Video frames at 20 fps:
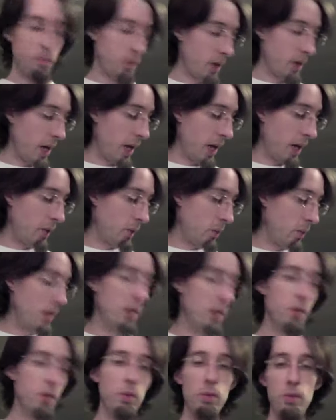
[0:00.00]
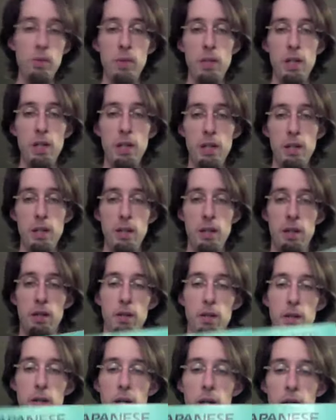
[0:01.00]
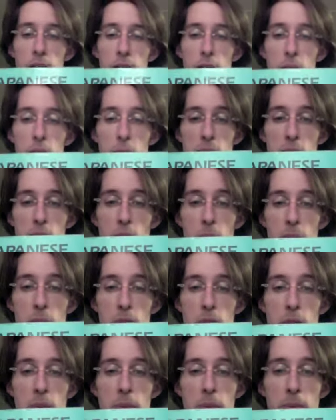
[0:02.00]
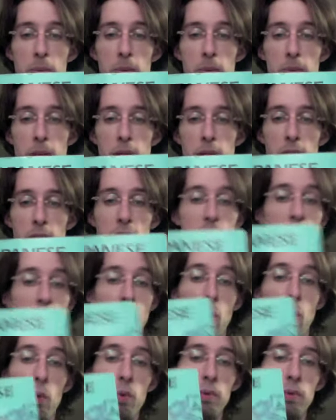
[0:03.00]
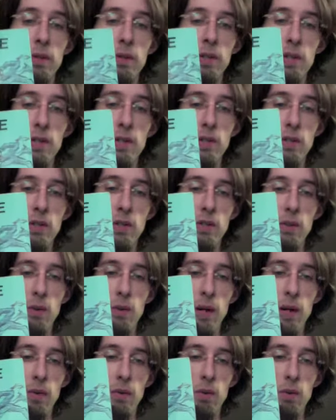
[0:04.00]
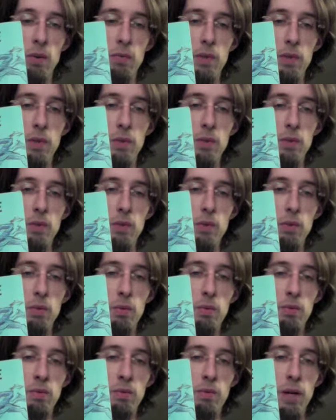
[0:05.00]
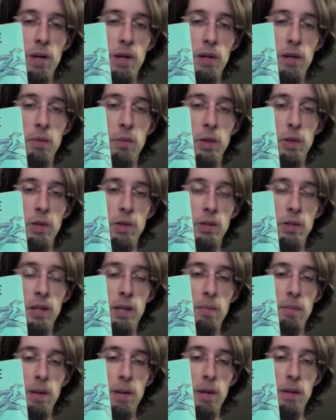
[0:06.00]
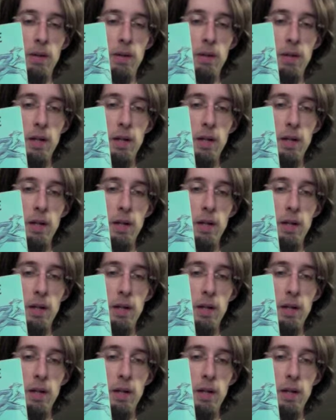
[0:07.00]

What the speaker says: And we use the Japanese for Busy People. This is an old edition, so I don't know if the new volume 1 looks any better.